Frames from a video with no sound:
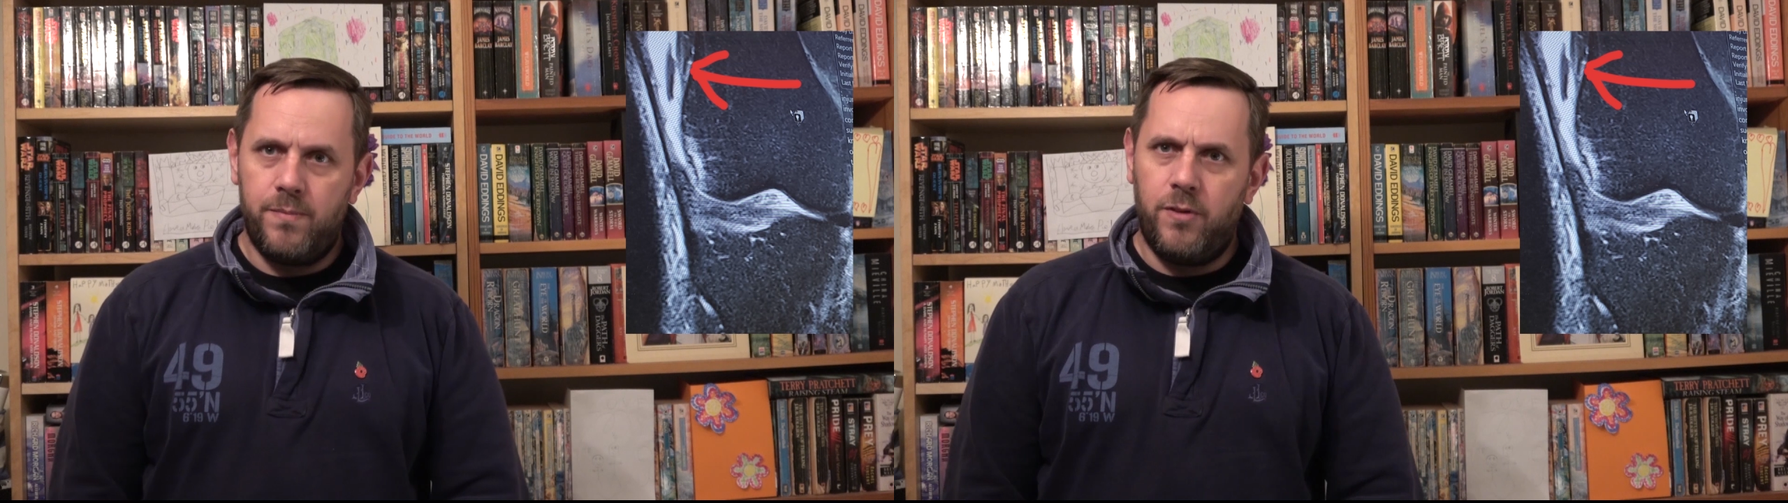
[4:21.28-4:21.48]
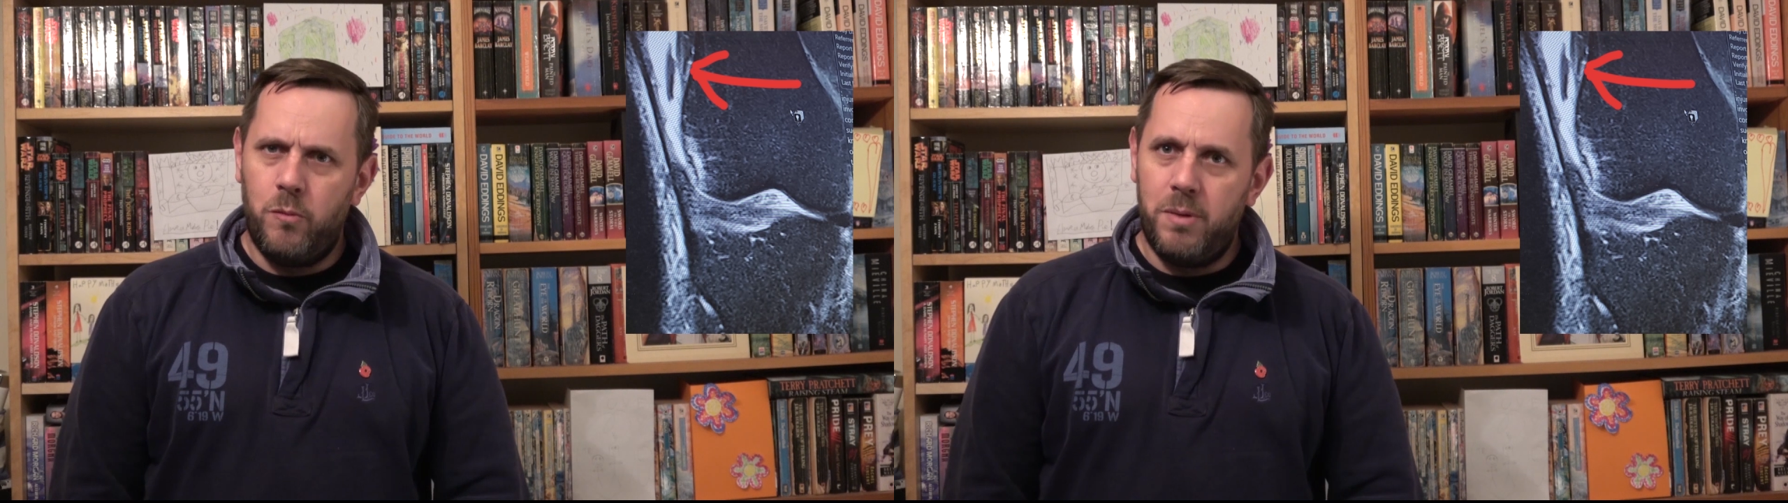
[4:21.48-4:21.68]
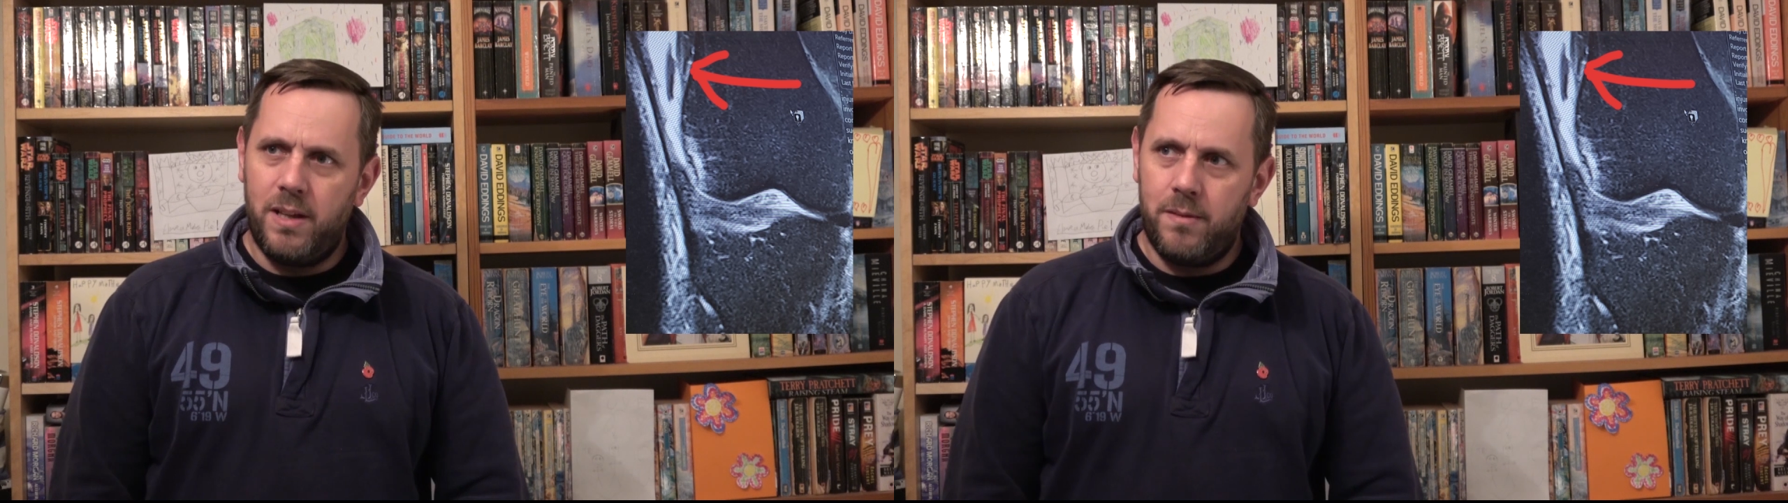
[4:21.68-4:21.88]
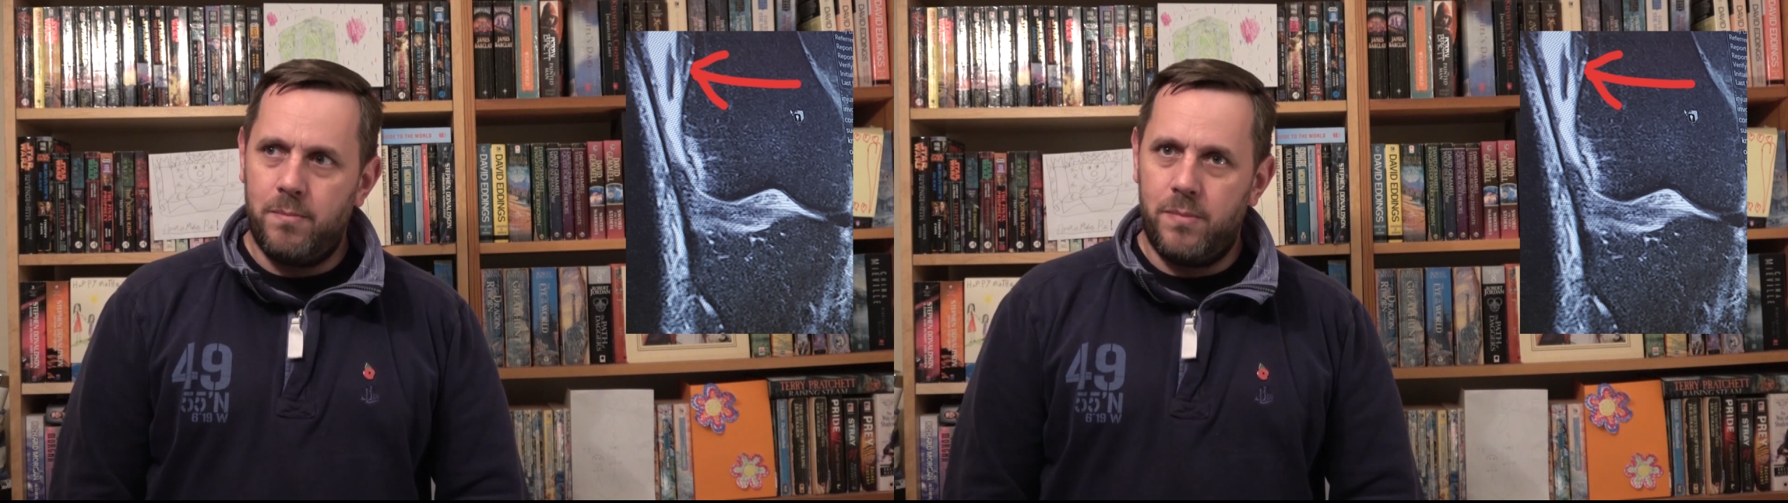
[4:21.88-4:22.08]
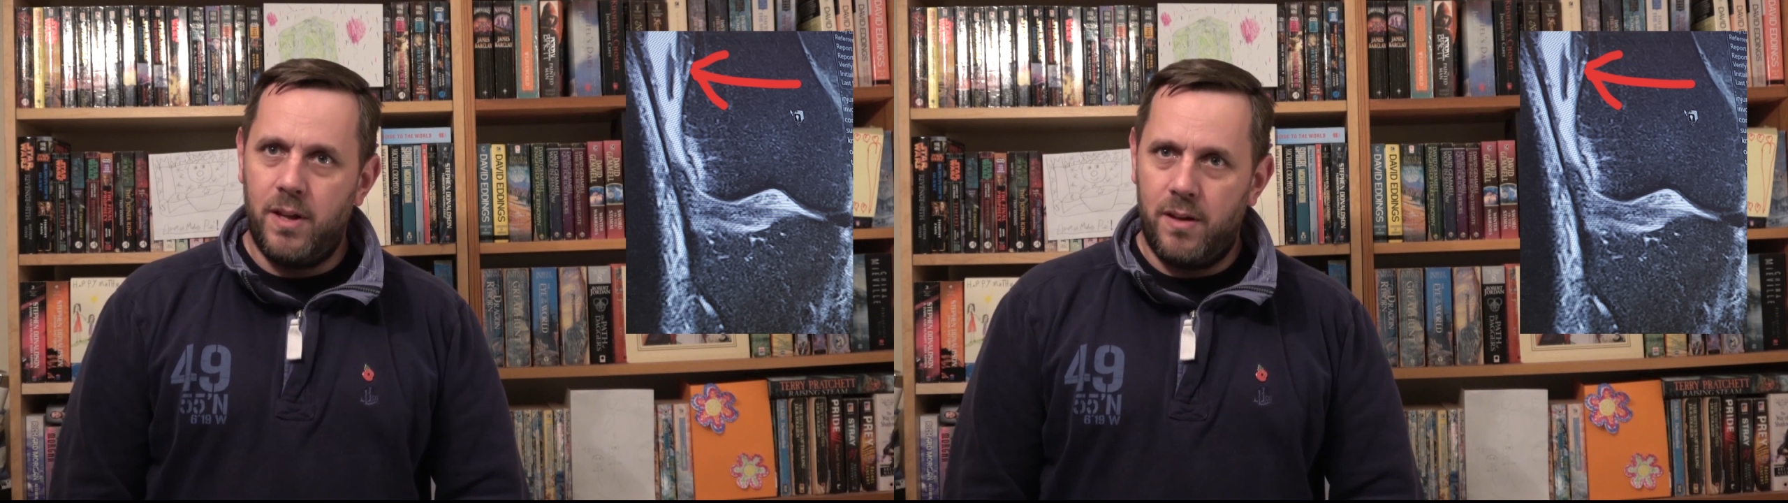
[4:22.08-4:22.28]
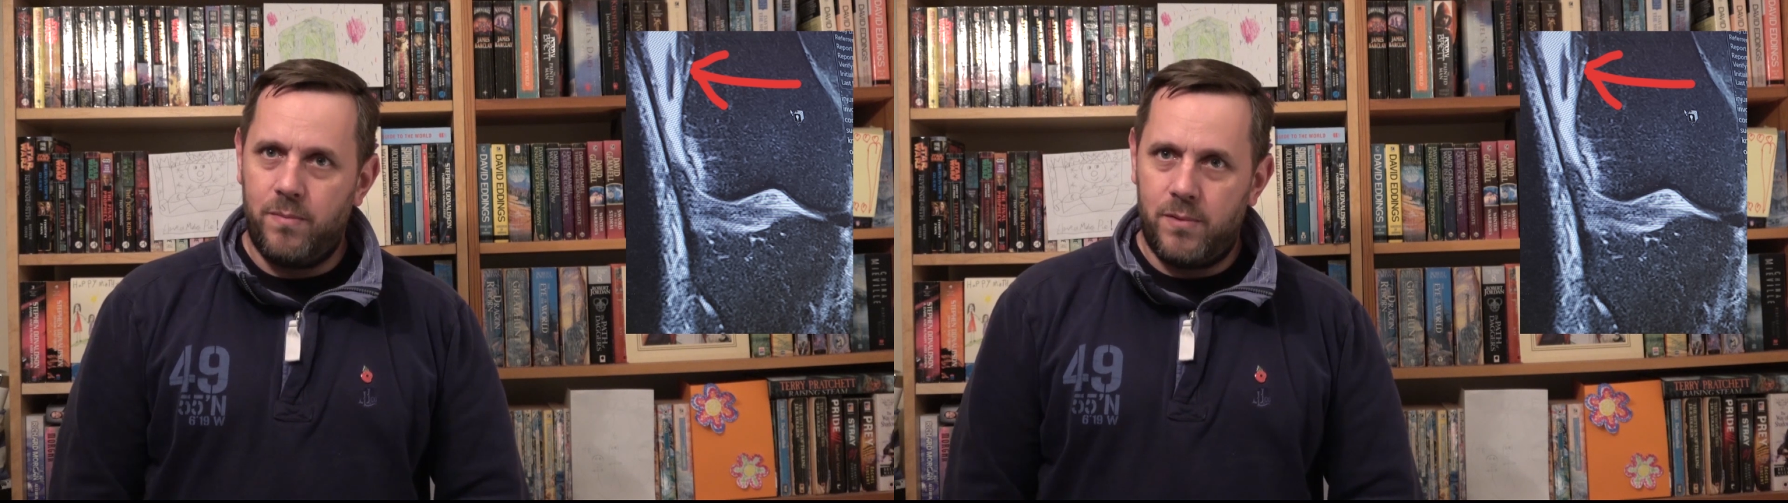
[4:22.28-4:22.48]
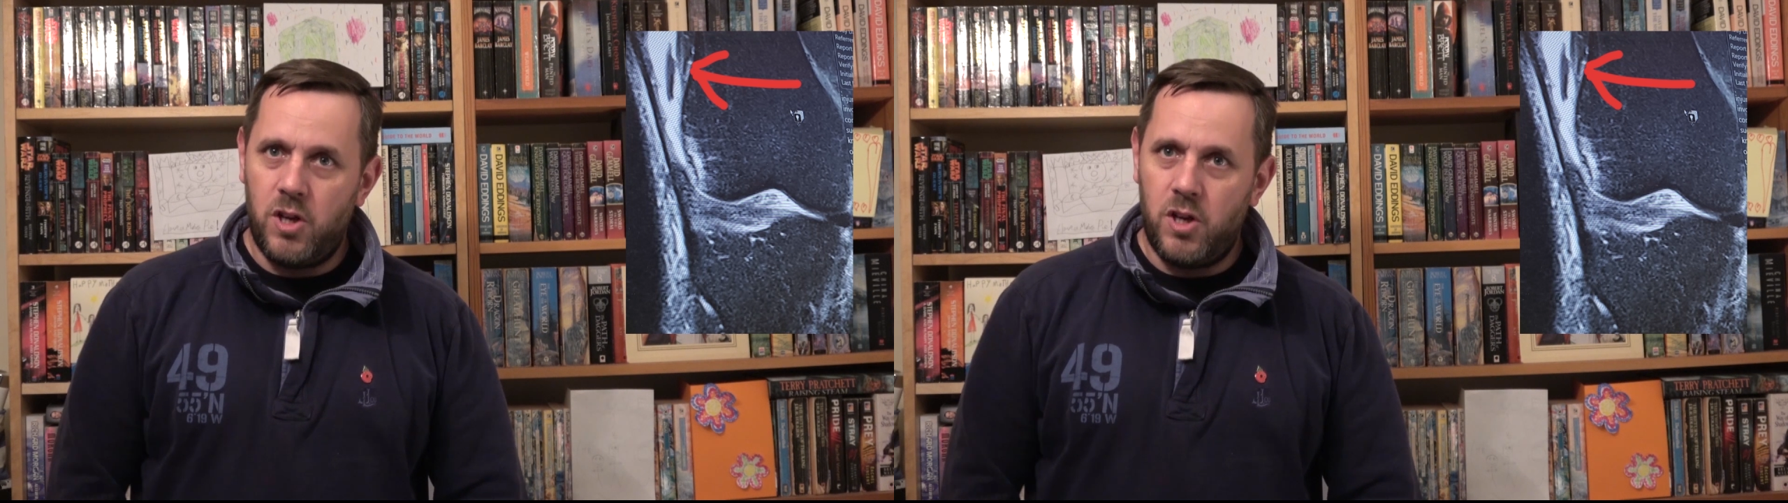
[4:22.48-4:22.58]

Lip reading: forming the